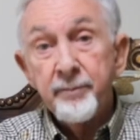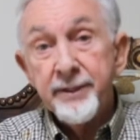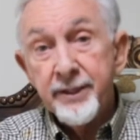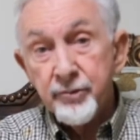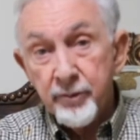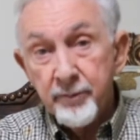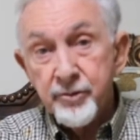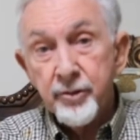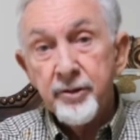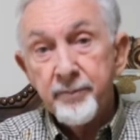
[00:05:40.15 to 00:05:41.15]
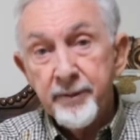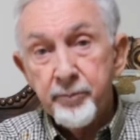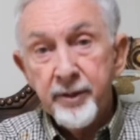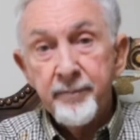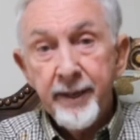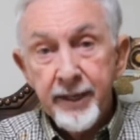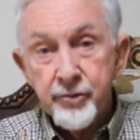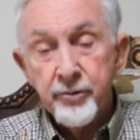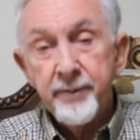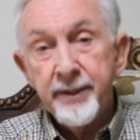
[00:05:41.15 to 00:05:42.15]
But this one was going to be pretty
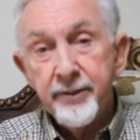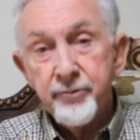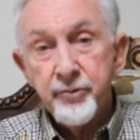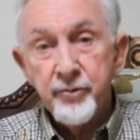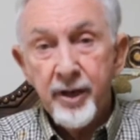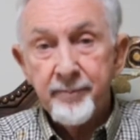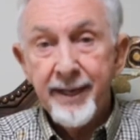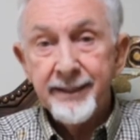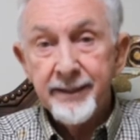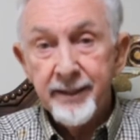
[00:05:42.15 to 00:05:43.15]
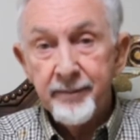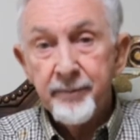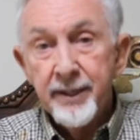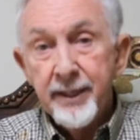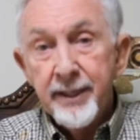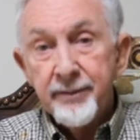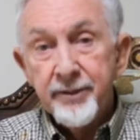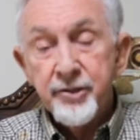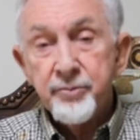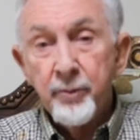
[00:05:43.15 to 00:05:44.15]
major because it was on my lip.
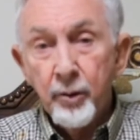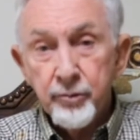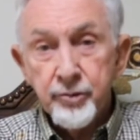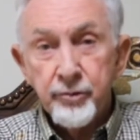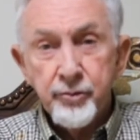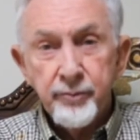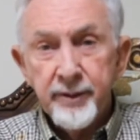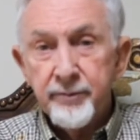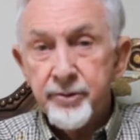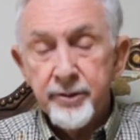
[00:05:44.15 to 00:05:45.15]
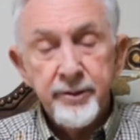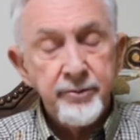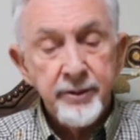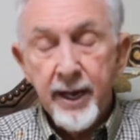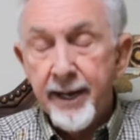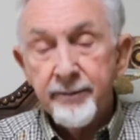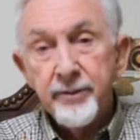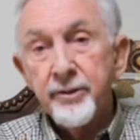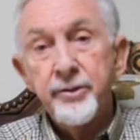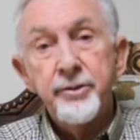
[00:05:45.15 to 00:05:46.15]
This mole surgery, which is not
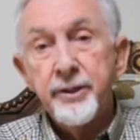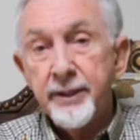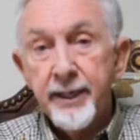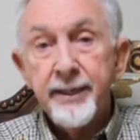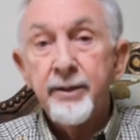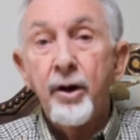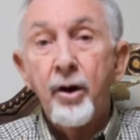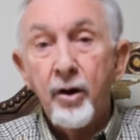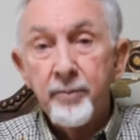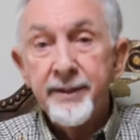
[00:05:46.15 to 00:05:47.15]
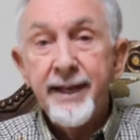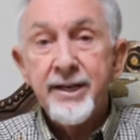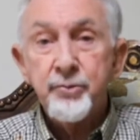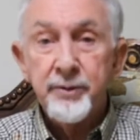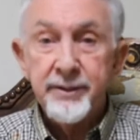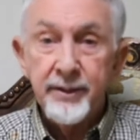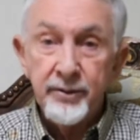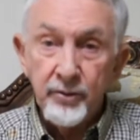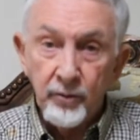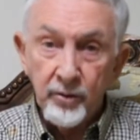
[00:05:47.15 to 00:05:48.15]
good to get at all, but that's what the
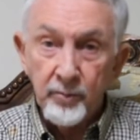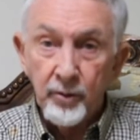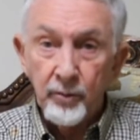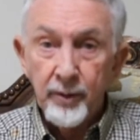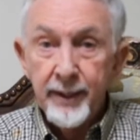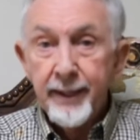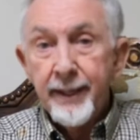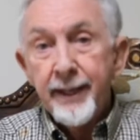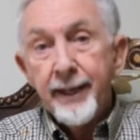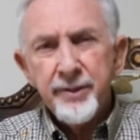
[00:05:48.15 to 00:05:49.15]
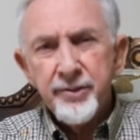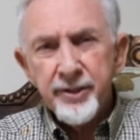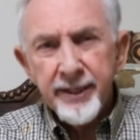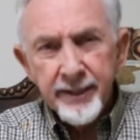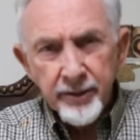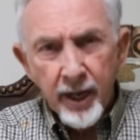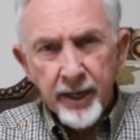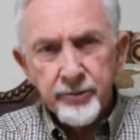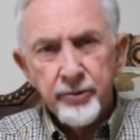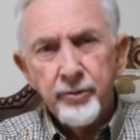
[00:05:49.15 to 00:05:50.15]
normal skin
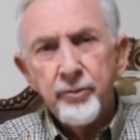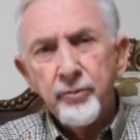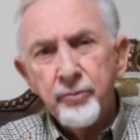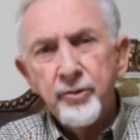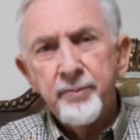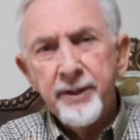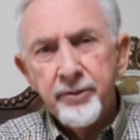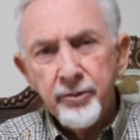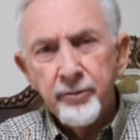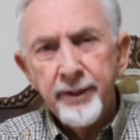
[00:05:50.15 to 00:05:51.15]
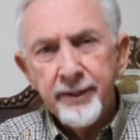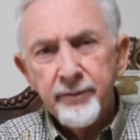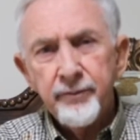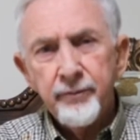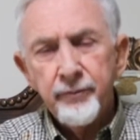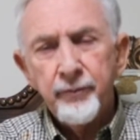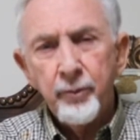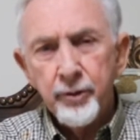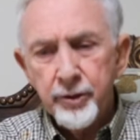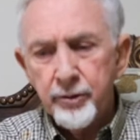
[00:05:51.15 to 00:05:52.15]
doctor would be doing
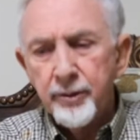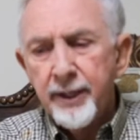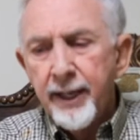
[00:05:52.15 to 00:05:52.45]
for you.